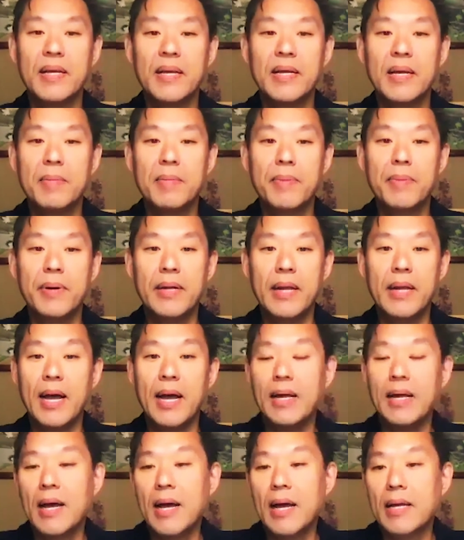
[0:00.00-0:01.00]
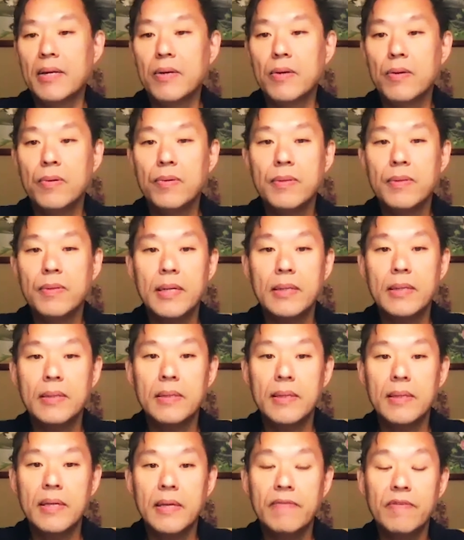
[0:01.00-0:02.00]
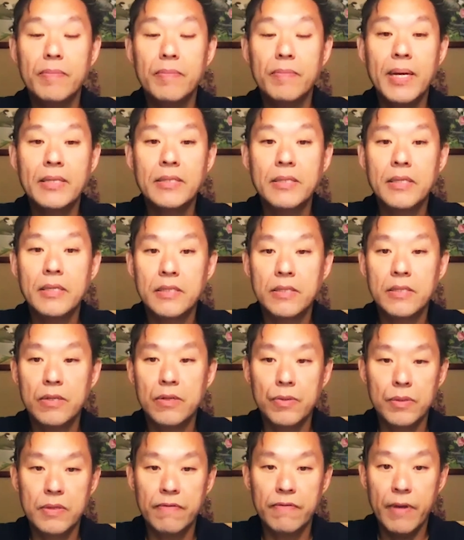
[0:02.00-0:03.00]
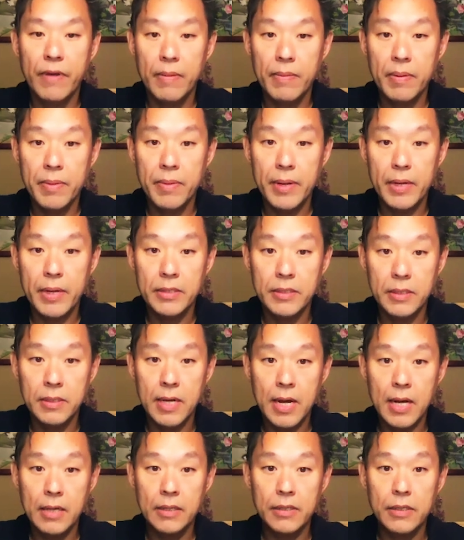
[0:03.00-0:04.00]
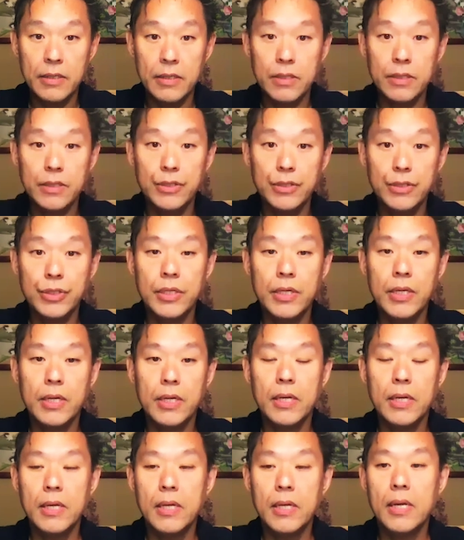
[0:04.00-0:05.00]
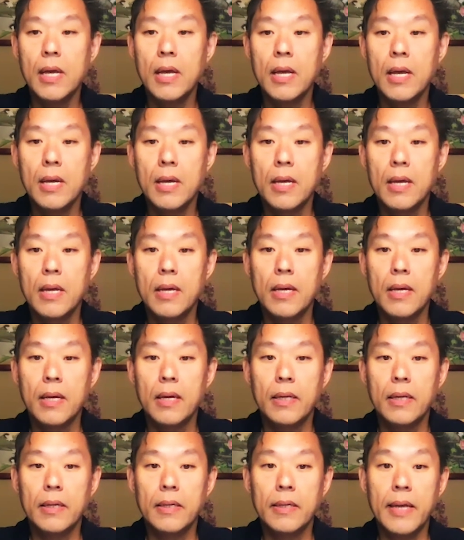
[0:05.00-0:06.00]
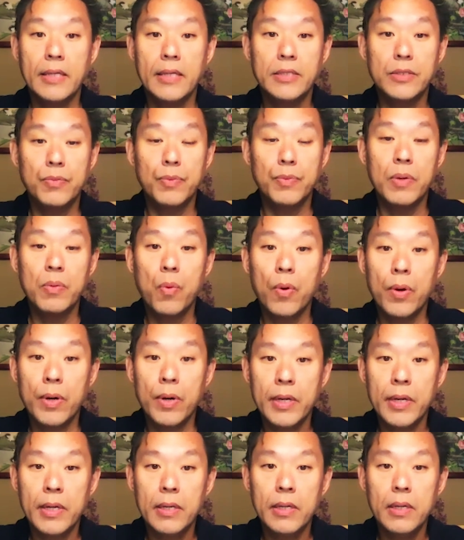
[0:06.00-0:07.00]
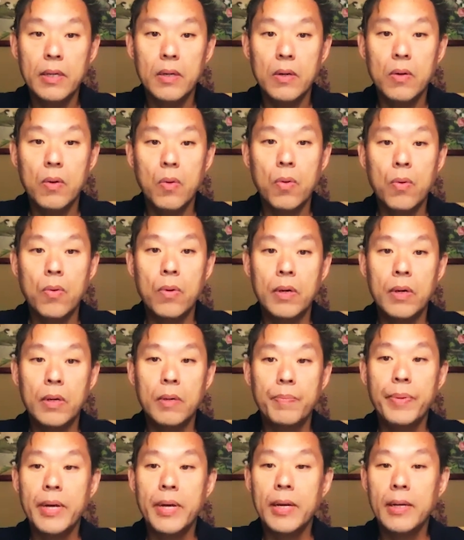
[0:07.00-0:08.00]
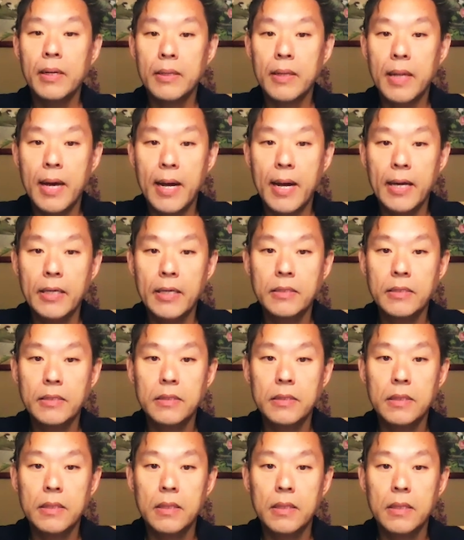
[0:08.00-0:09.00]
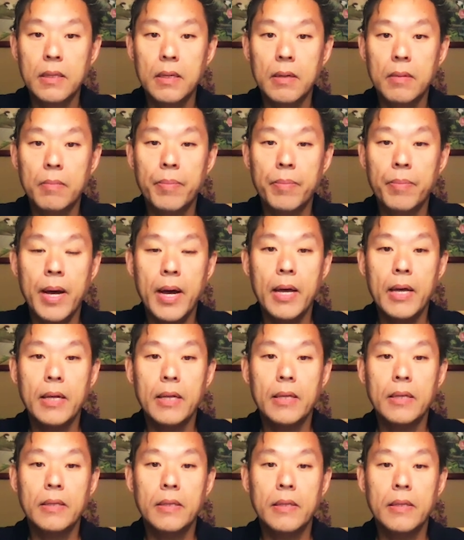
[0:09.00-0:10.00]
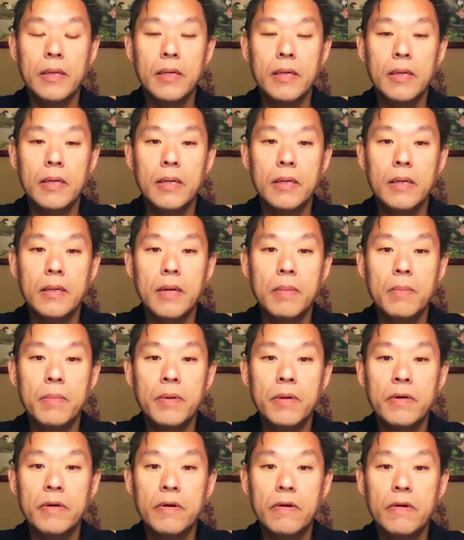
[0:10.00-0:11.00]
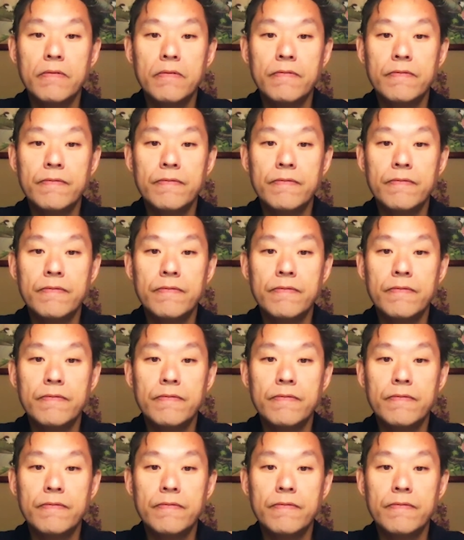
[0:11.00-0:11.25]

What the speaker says: But I know that even my sister, who's a family medicine doctor, she gets rewarded or penalized by the number of